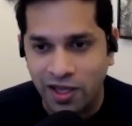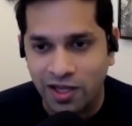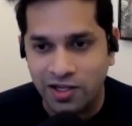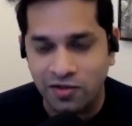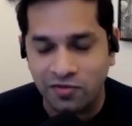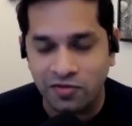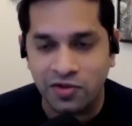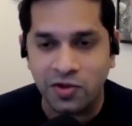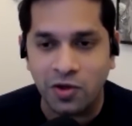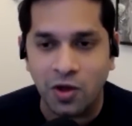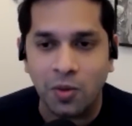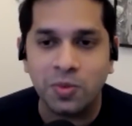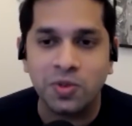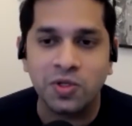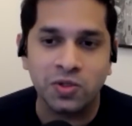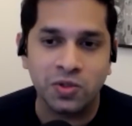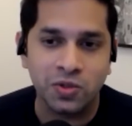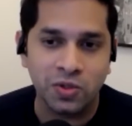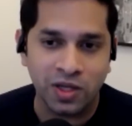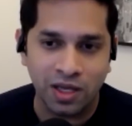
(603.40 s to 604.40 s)
different
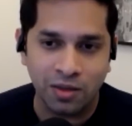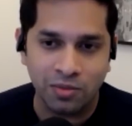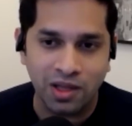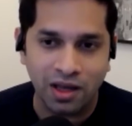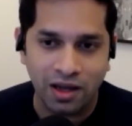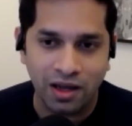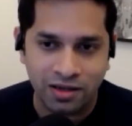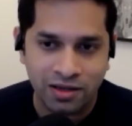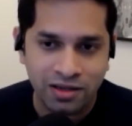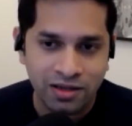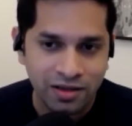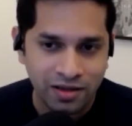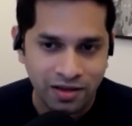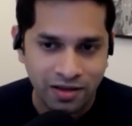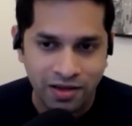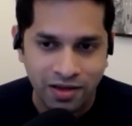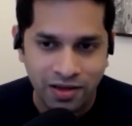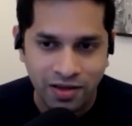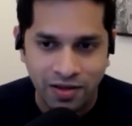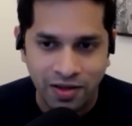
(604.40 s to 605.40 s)
options to keep that
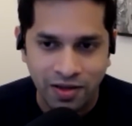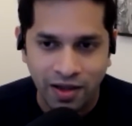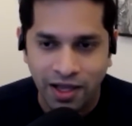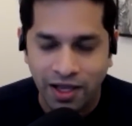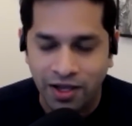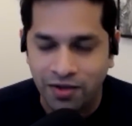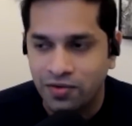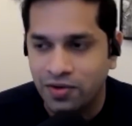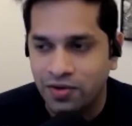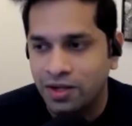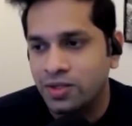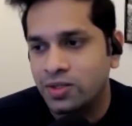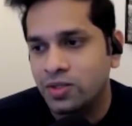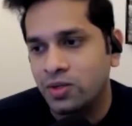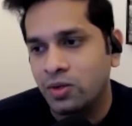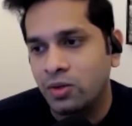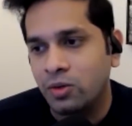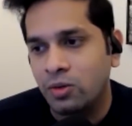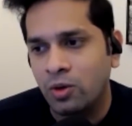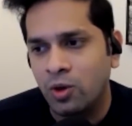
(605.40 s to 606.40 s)
alive, right?
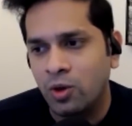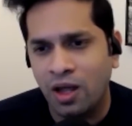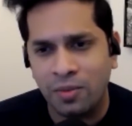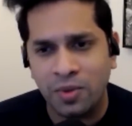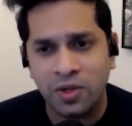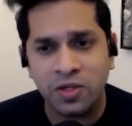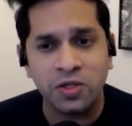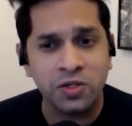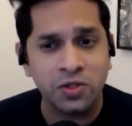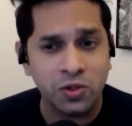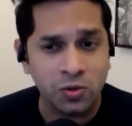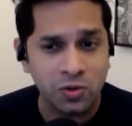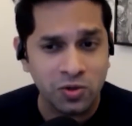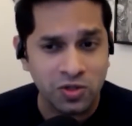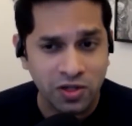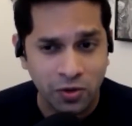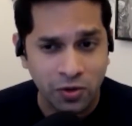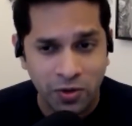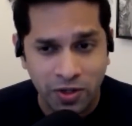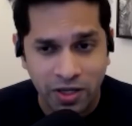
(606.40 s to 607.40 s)
So collaborations tools
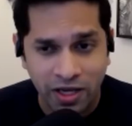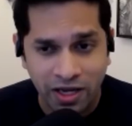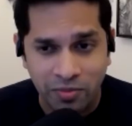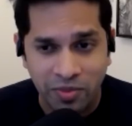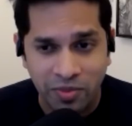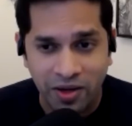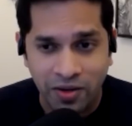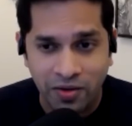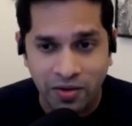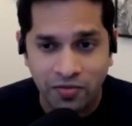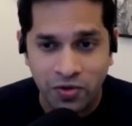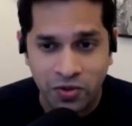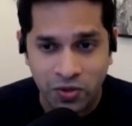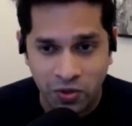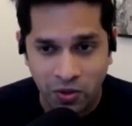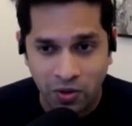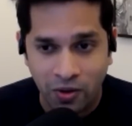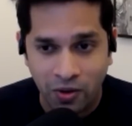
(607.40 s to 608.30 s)
are going to get better for sure.